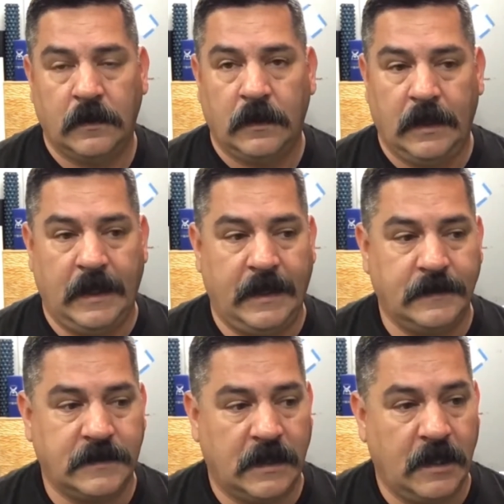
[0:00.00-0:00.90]
and
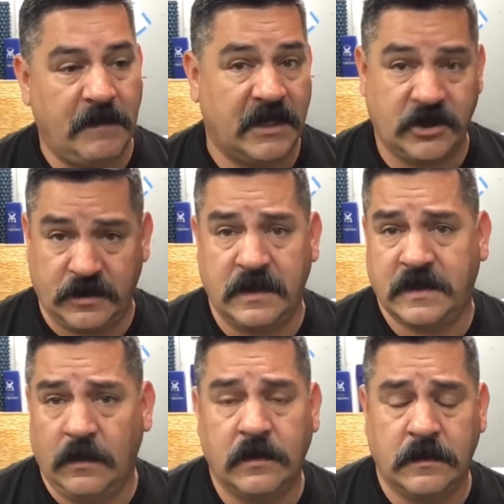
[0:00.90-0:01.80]
actually could
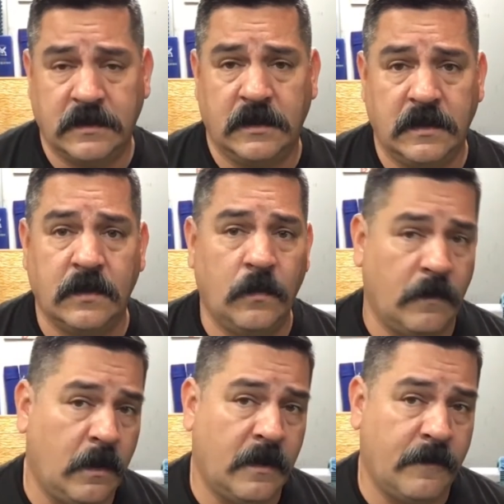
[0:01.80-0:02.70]
still continue to do a
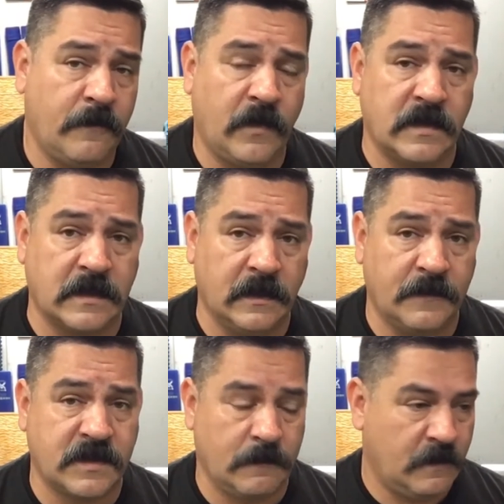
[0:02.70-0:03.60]
lot of the various lifts,